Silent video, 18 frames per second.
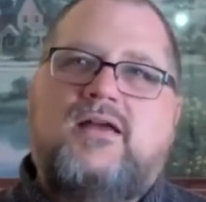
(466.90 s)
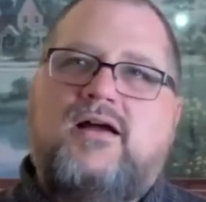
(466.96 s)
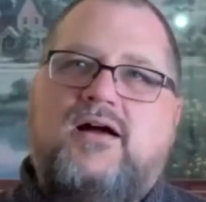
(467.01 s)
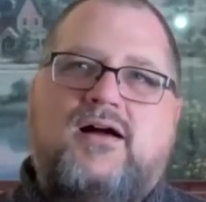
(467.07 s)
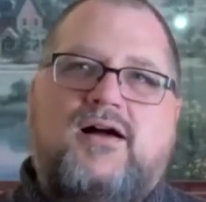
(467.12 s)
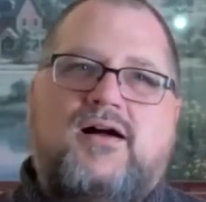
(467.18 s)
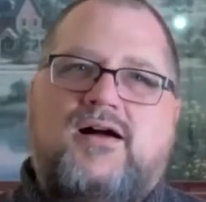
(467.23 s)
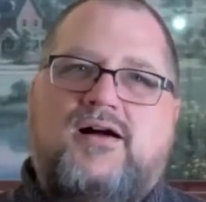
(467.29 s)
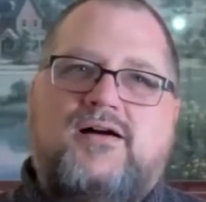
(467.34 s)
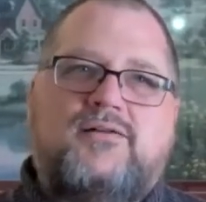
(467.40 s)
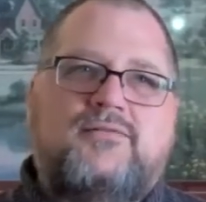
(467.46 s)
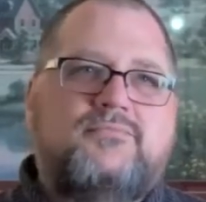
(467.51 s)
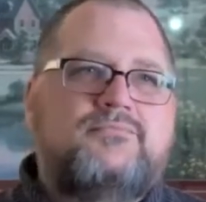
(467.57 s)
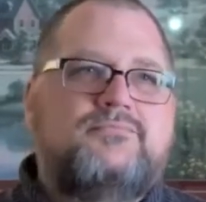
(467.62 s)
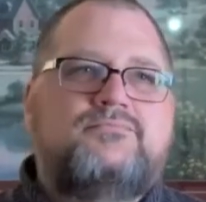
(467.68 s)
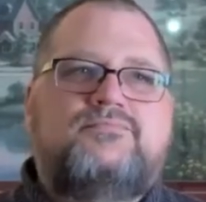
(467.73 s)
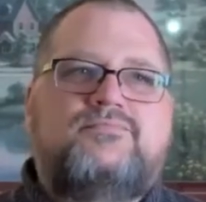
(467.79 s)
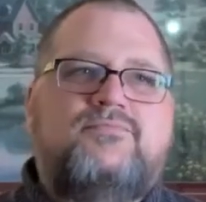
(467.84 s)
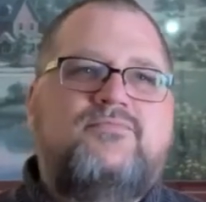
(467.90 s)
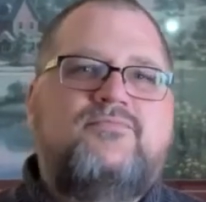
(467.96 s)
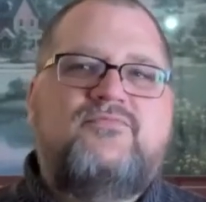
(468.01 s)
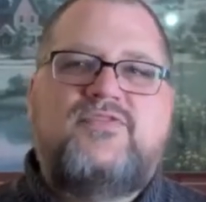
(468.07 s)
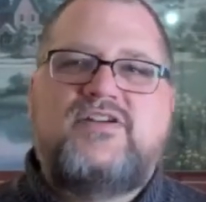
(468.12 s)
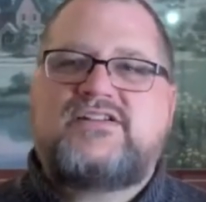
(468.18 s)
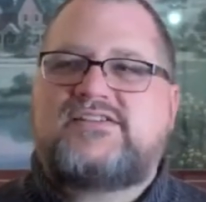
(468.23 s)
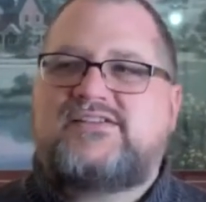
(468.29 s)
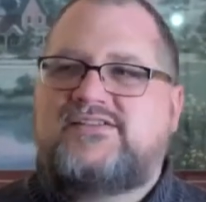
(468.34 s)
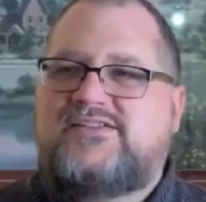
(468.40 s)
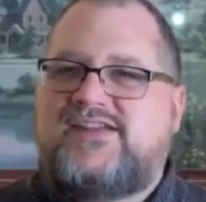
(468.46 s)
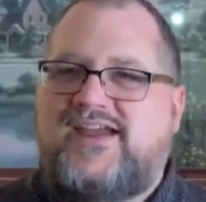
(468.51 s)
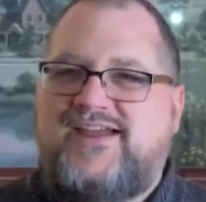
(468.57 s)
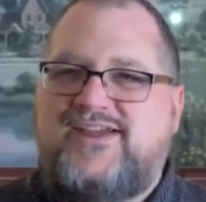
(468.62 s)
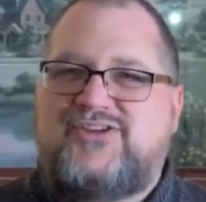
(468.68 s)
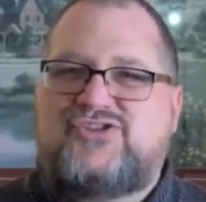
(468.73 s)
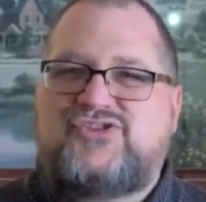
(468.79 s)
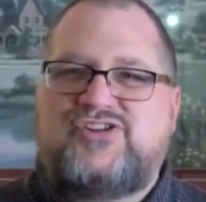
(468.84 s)
um,
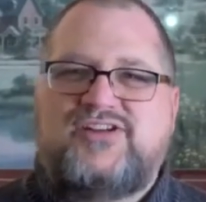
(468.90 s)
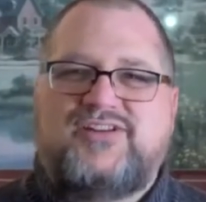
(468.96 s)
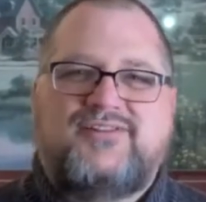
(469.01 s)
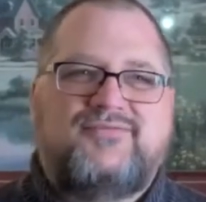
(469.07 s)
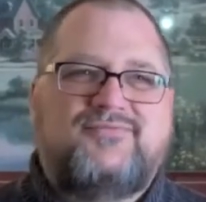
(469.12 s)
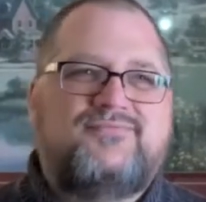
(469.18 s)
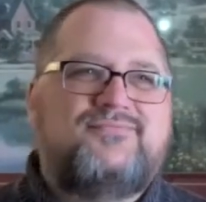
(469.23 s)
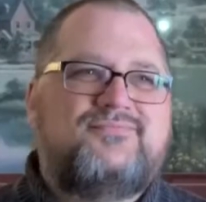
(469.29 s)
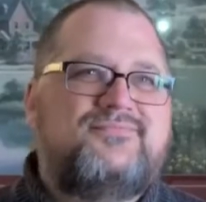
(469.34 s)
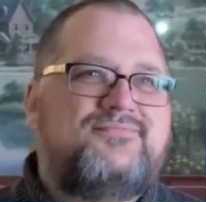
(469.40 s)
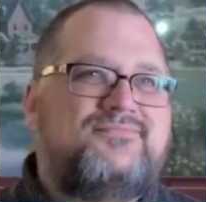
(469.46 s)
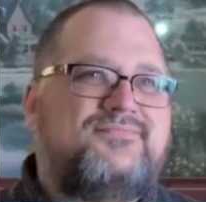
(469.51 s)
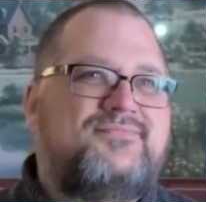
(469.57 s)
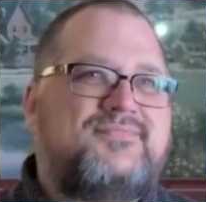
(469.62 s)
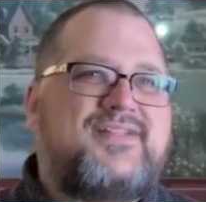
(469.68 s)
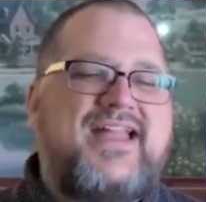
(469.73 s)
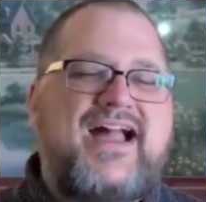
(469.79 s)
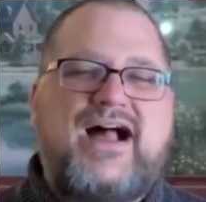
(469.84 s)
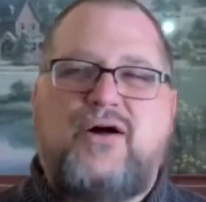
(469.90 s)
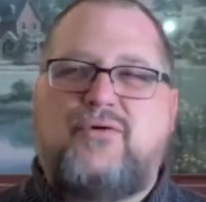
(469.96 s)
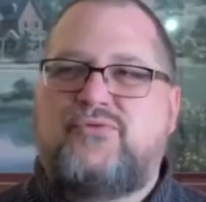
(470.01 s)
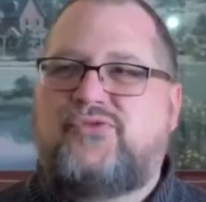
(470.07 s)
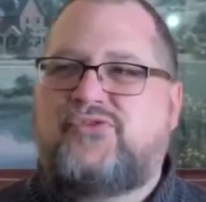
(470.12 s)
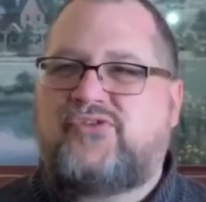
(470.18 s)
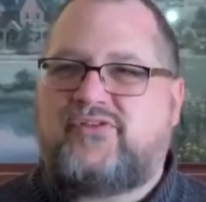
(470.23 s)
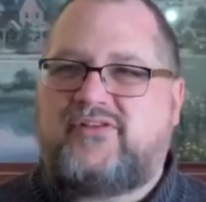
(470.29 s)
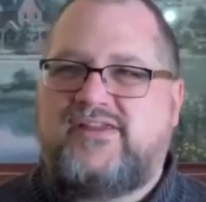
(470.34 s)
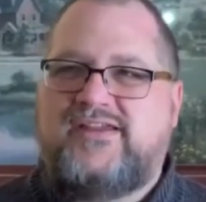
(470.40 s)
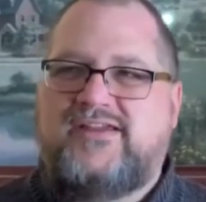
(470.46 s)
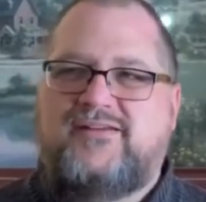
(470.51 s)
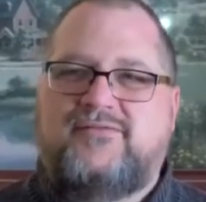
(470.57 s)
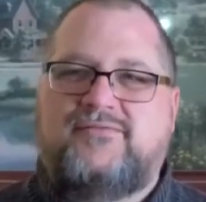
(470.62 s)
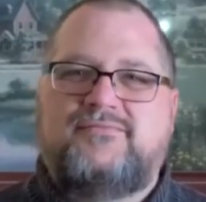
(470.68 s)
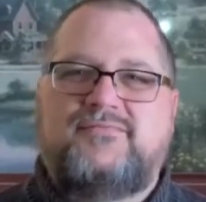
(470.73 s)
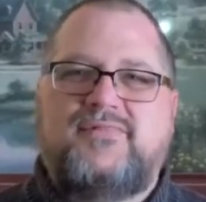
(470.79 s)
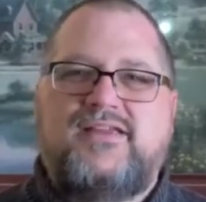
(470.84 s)
visitation,
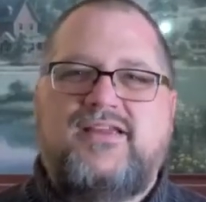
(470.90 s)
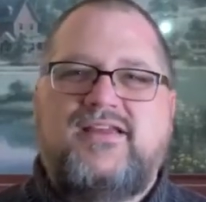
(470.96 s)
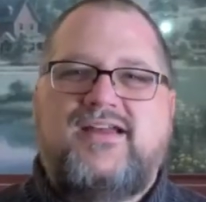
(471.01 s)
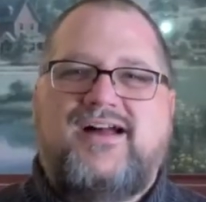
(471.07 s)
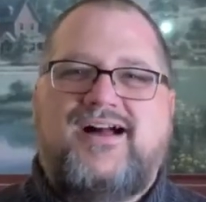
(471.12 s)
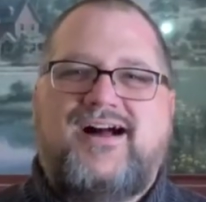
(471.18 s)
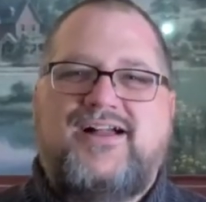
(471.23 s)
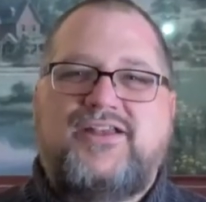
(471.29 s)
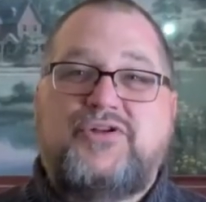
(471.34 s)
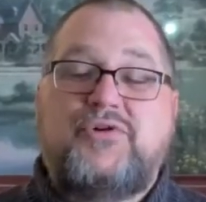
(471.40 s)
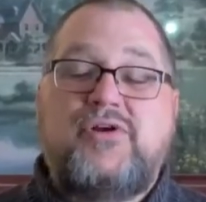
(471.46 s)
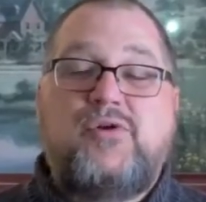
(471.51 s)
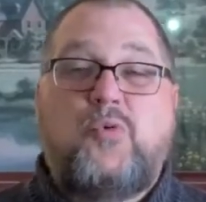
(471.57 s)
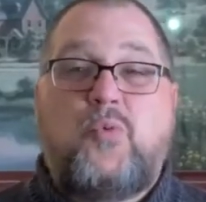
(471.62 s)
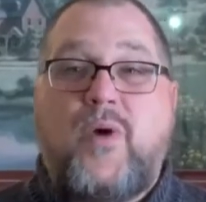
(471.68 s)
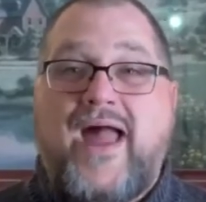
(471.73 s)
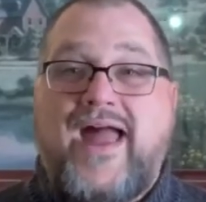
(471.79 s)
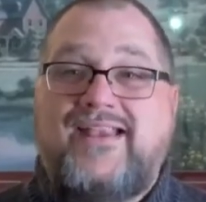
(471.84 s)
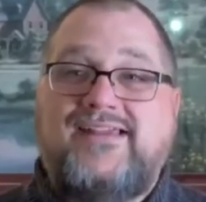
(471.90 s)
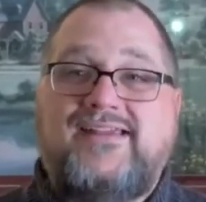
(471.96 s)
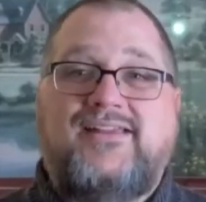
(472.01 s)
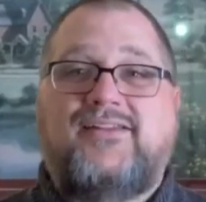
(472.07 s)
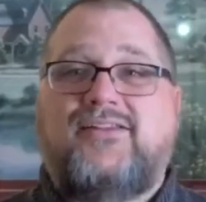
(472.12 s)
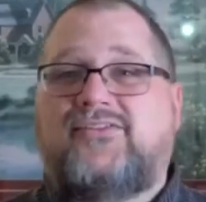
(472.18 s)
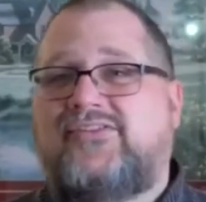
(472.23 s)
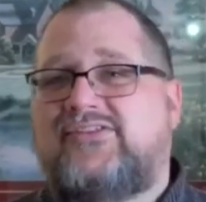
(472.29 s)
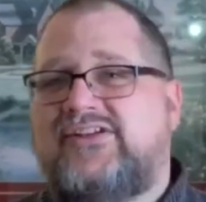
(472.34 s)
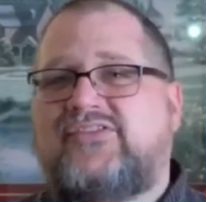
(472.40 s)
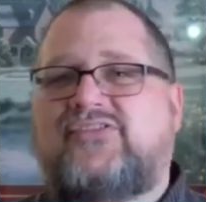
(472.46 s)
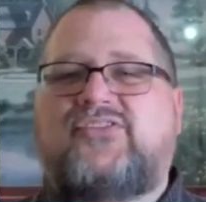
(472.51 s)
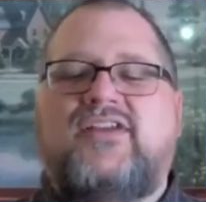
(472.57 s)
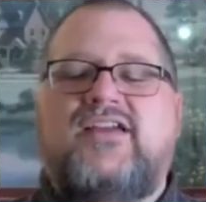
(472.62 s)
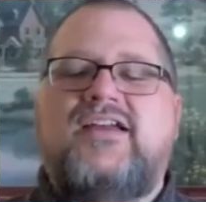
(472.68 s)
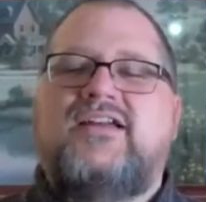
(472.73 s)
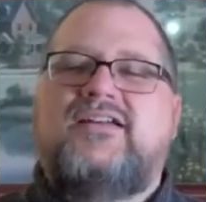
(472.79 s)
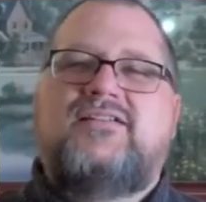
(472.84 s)
counseling, uh, doing weddings,
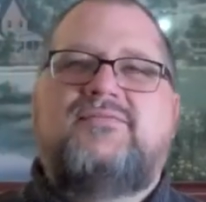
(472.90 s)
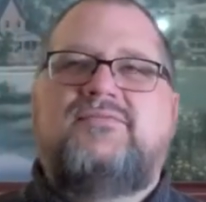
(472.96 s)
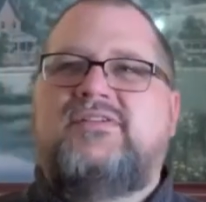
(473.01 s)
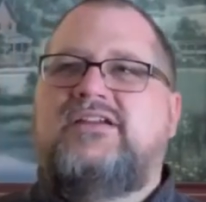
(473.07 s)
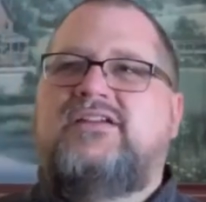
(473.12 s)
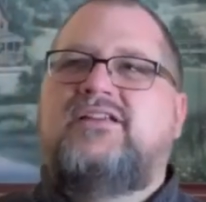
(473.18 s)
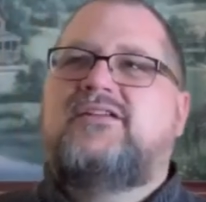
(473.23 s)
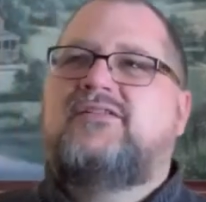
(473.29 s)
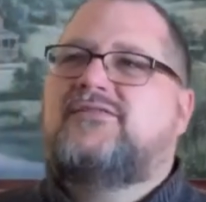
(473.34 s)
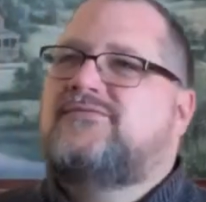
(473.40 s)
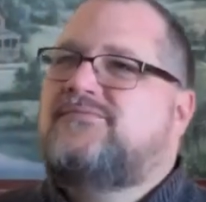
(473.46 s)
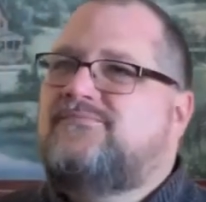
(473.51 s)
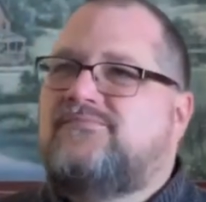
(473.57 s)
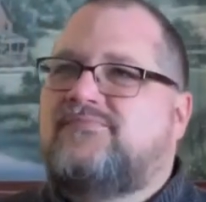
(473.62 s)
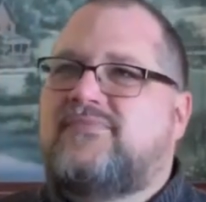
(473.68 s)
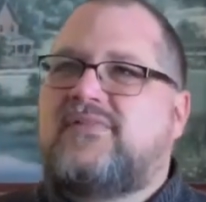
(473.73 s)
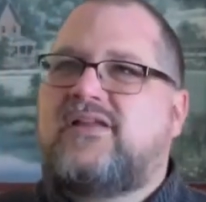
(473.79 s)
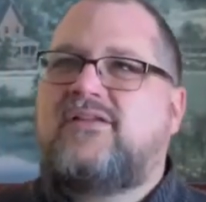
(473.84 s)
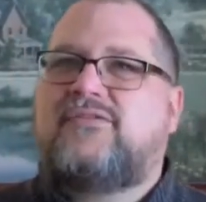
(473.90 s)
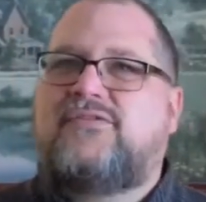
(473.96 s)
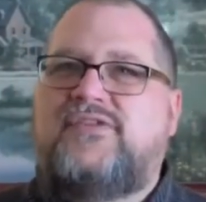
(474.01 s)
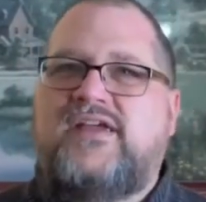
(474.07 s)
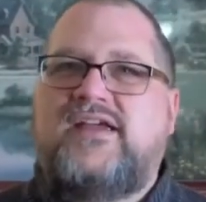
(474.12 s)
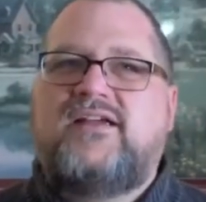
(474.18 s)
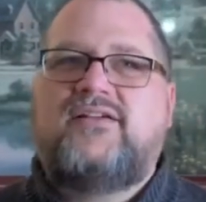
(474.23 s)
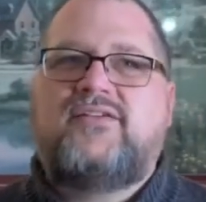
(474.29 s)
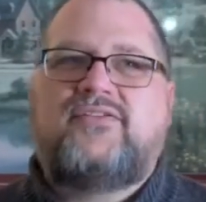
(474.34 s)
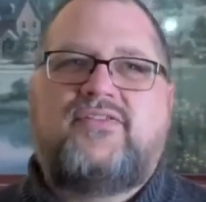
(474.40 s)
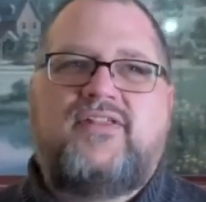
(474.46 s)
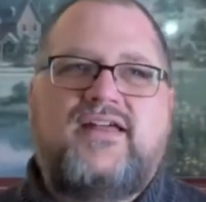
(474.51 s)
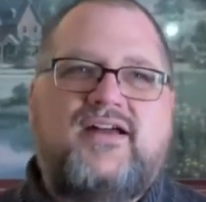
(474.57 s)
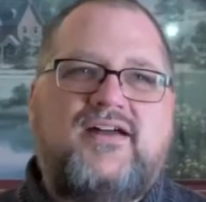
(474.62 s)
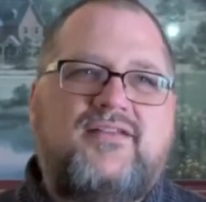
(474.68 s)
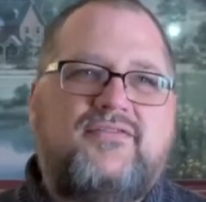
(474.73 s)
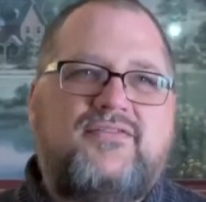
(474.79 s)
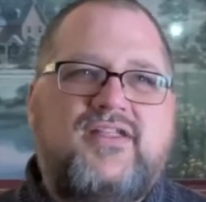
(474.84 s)
just, you know, things
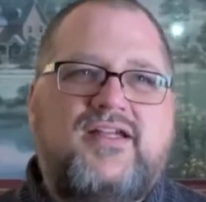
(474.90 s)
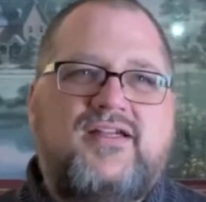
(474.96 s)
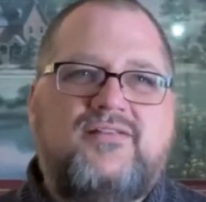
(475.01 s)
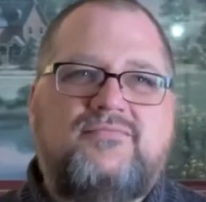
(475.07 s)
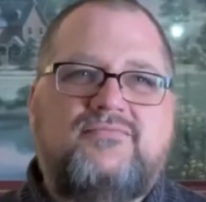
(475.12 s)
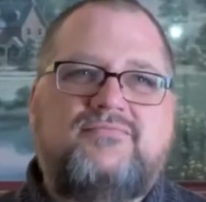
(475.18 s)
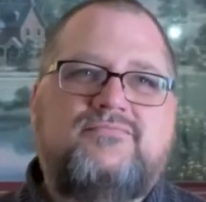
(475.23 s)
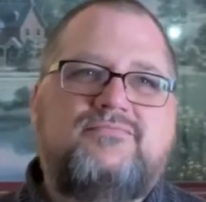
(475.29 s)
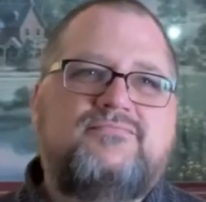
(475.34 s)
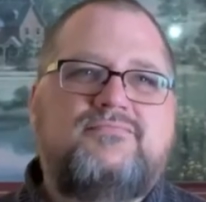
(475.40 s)
that, that